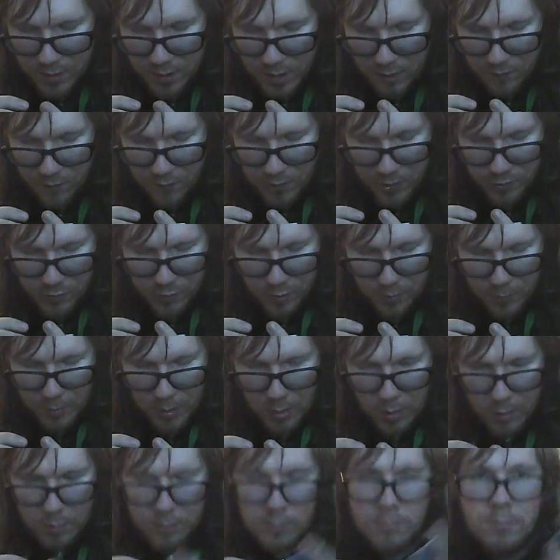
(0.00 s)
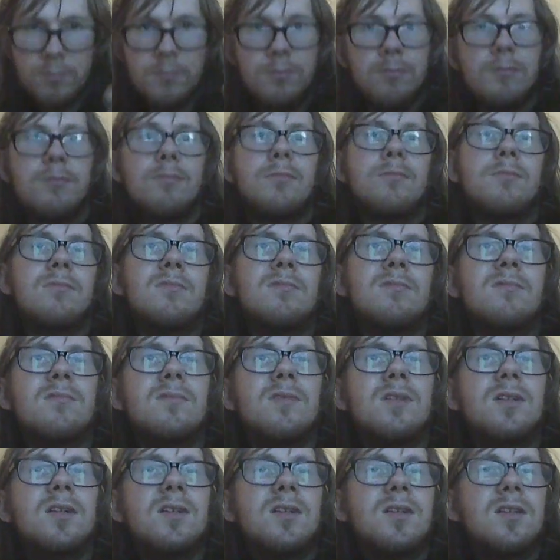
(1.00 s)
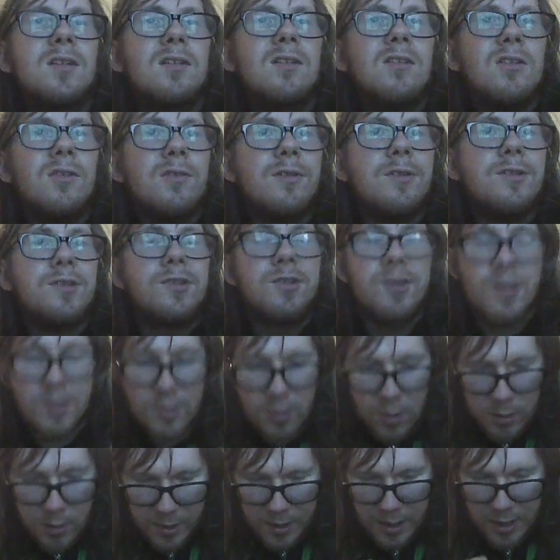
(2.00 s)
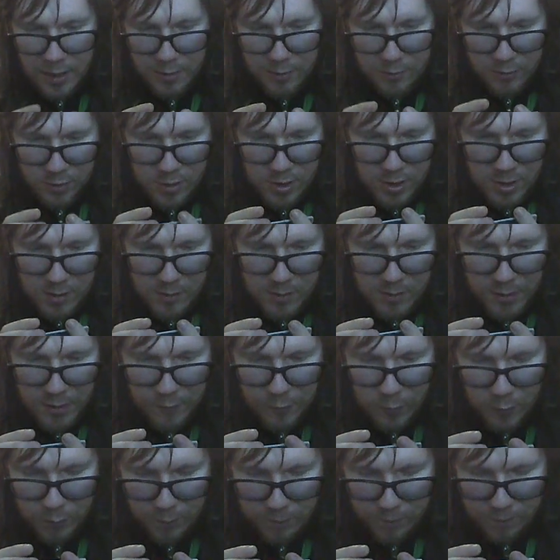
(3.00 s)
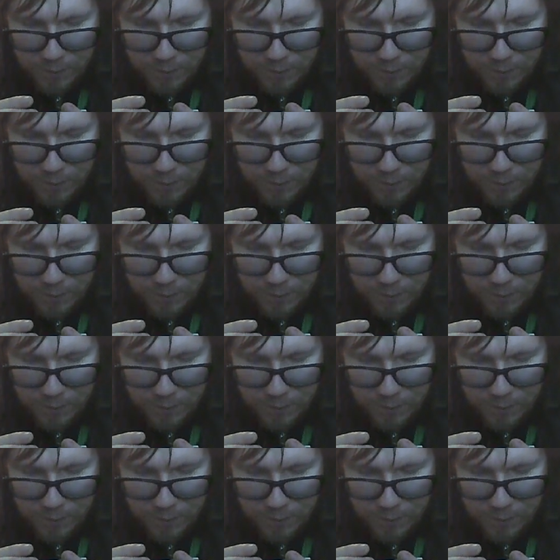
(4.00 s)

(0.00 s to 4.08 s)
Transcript: Devi Dramon, who is the dark energy evil